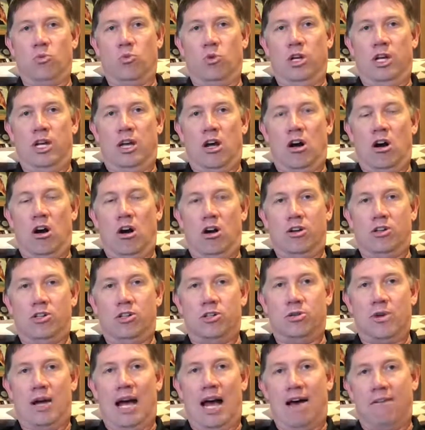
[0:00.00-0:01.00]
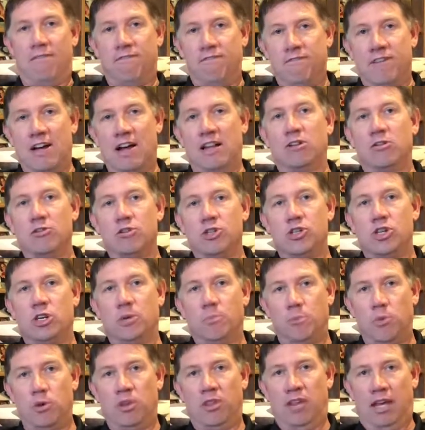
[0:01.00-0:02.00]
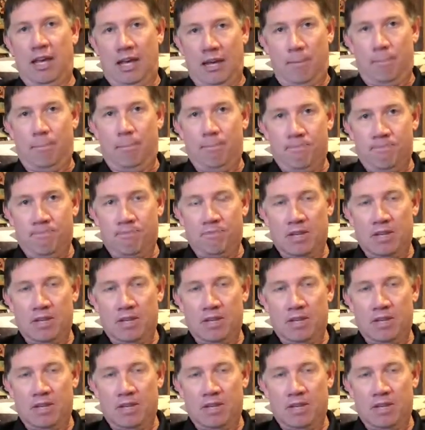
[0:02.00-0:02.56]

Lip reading: we are to have fellowship with him,